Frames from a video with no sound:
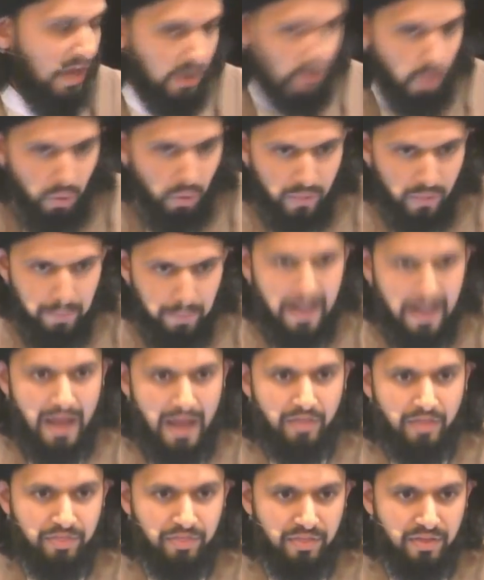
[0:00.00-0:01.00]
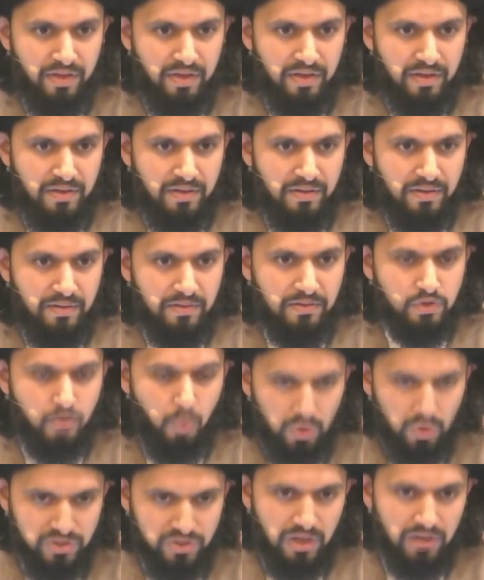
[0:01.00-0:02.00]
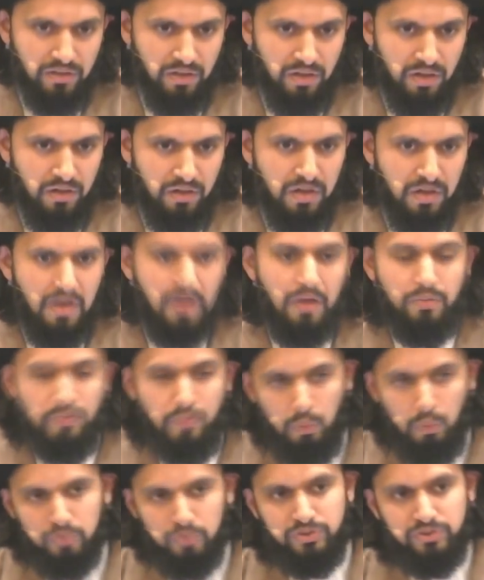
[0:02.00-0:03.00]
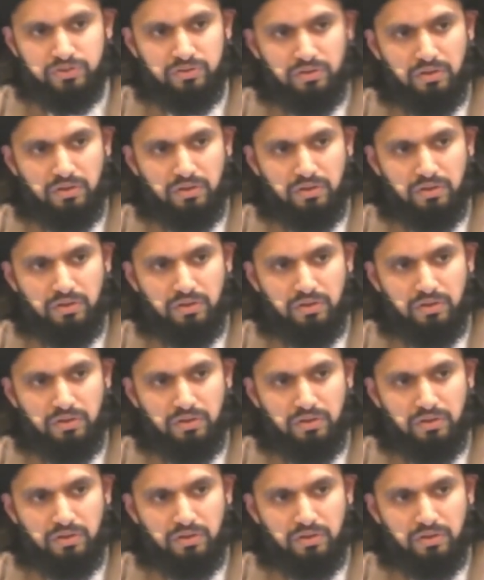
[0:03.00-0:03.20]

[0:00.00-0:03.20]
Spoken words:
go on the path towards Allah, those